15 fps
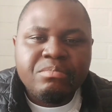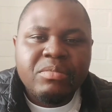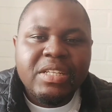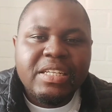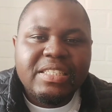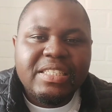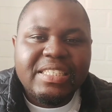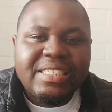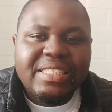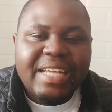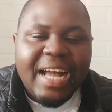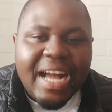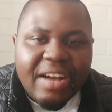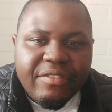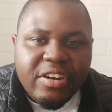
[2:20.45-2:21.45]
things that have
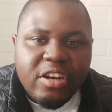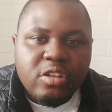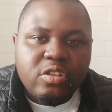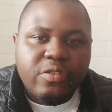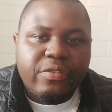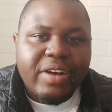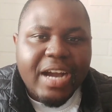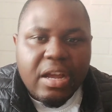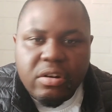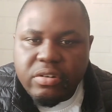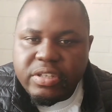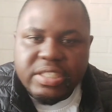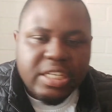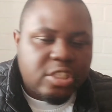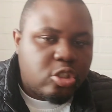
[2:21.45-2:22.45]
a lot of calories and
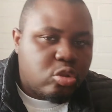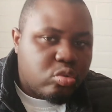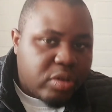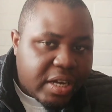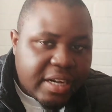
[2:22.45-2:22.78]
sugar,